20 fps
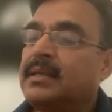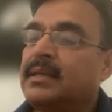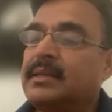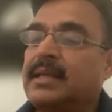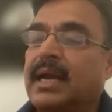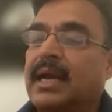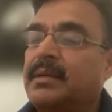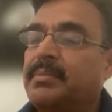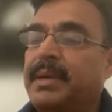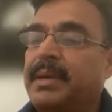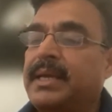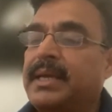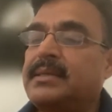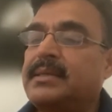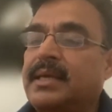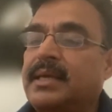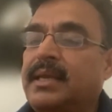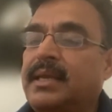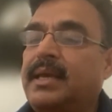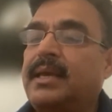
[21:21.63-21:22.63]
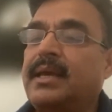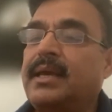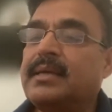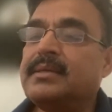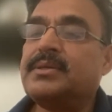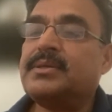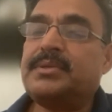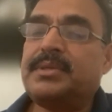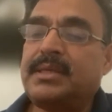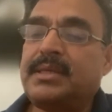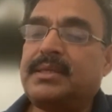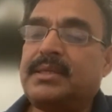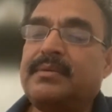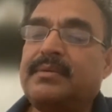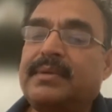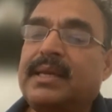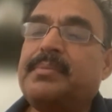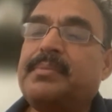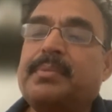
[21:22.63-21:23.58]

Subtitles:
that makes any association very